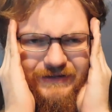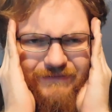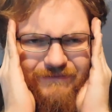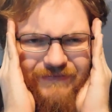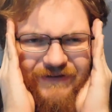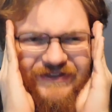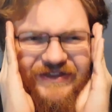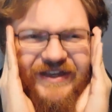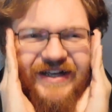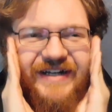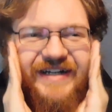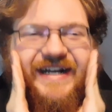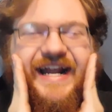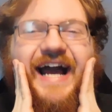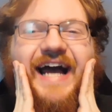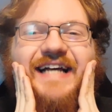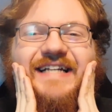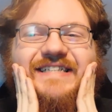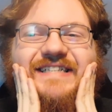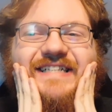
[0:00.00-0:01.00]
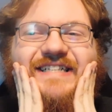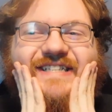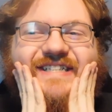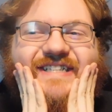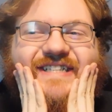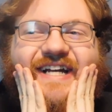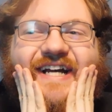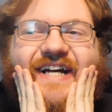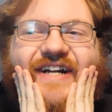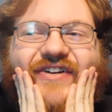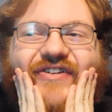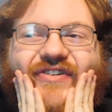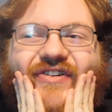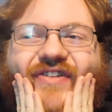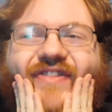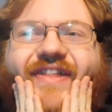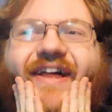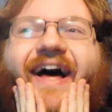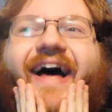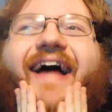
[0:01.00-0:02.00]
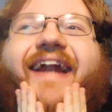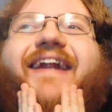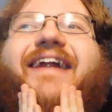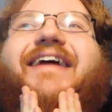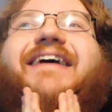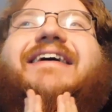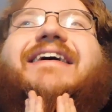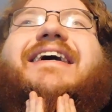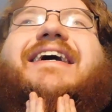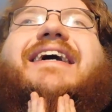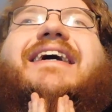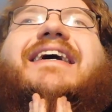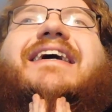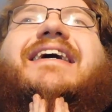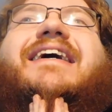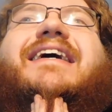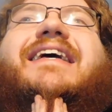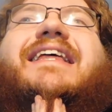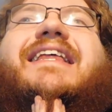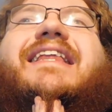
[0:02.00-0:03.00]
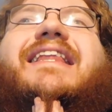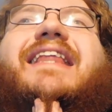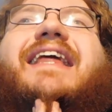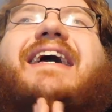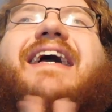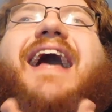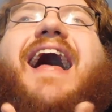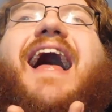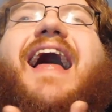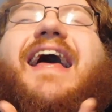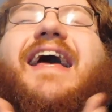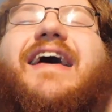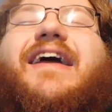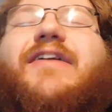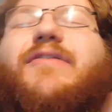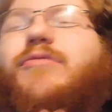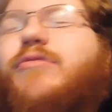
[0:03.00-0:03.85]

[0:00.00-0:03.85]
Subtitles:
But the nasty sandal that they got in,